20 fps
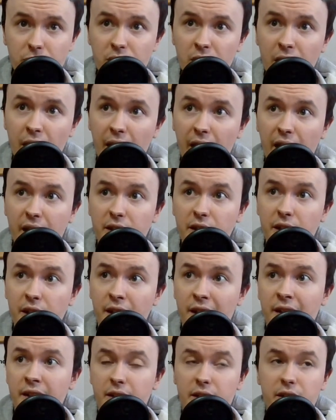And,
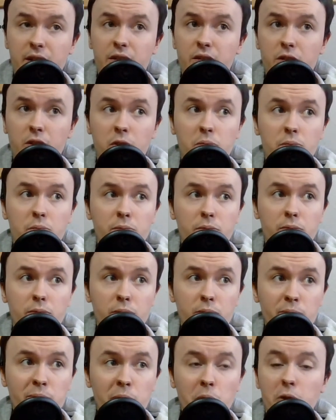you know,
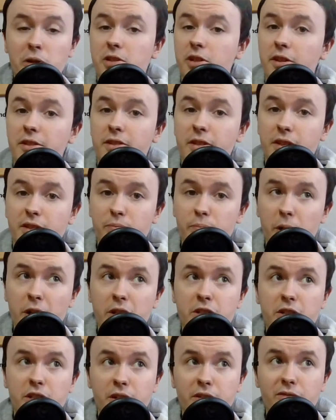boys done this
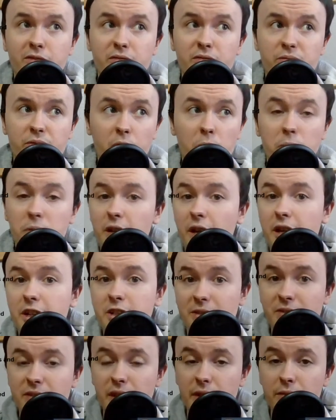practically from the age
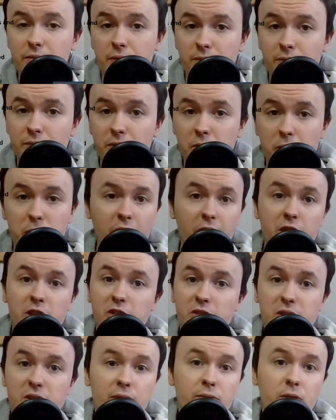of seven. From the age
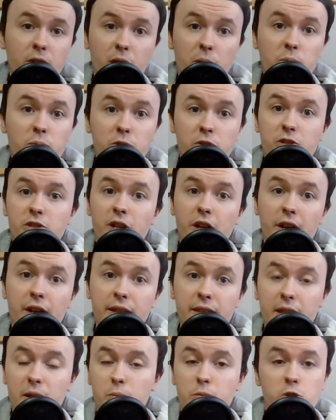of seven upwards,
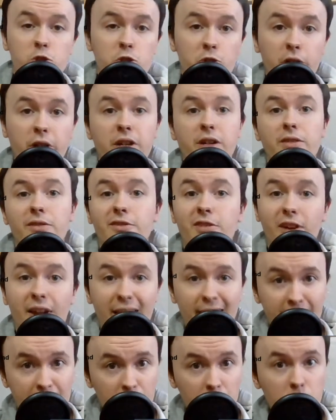they would train for
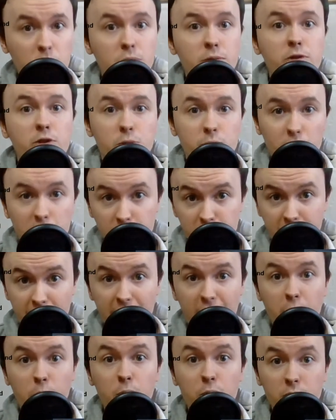hours upon
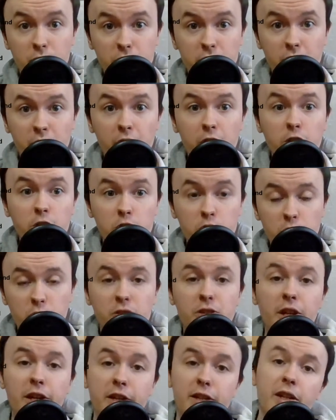hours should
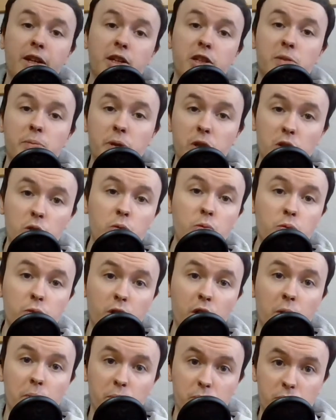they need to be called
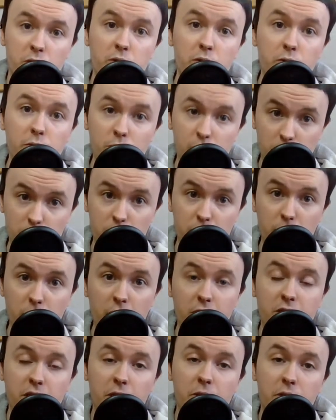up to
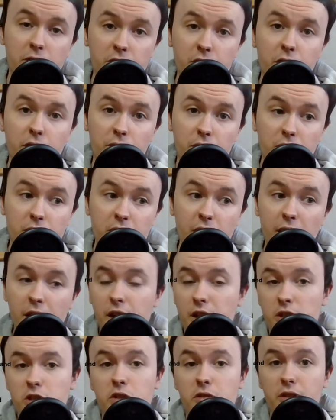military service,
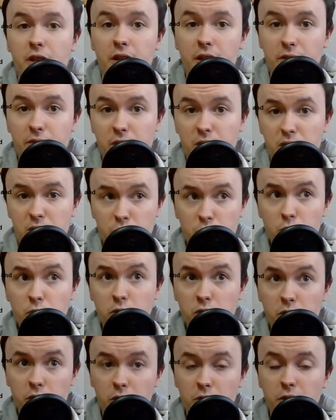so that if they would
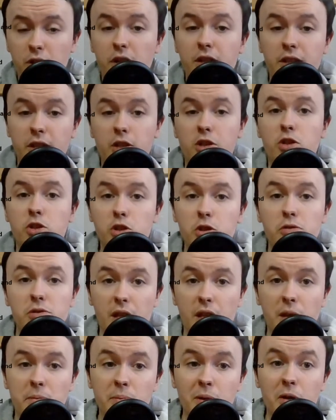do, they could use
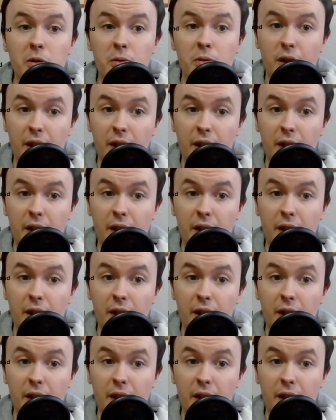their bow.